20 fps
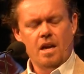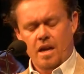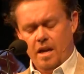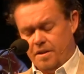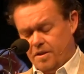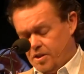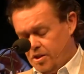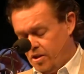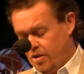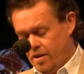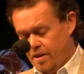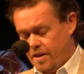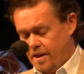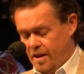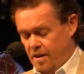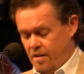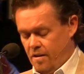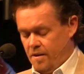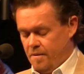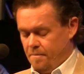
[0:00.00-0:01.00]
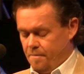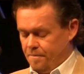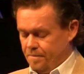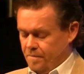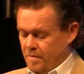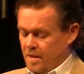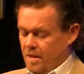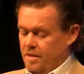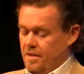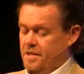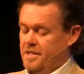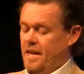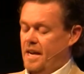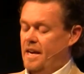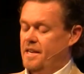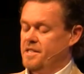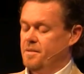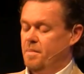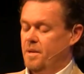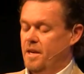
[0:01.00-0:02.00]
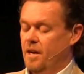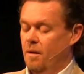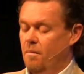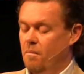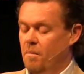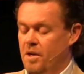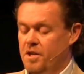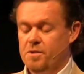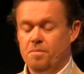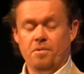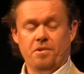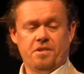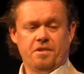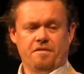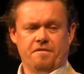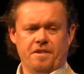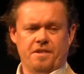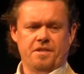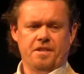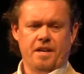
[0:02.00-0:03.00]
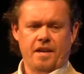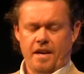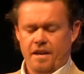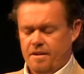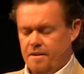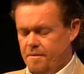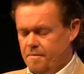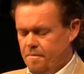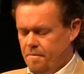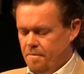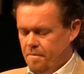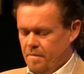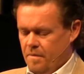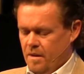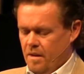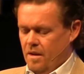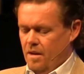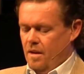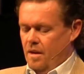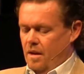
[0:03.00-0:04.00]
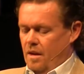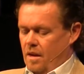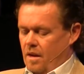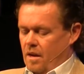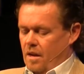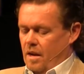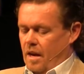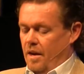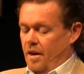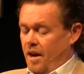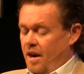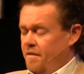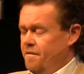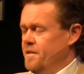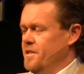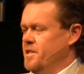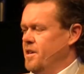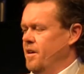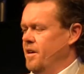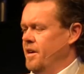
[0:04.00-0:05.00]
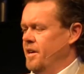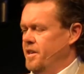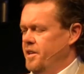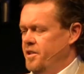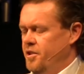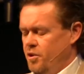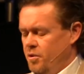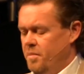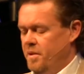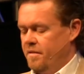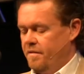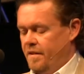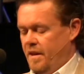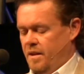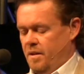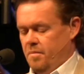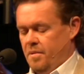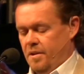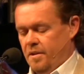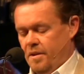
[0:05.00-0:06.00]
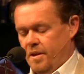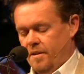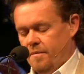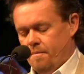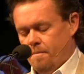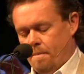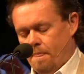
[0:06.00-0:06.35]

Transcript: In the current era, attacks have become much more sophisticated and often targeted human fallibility.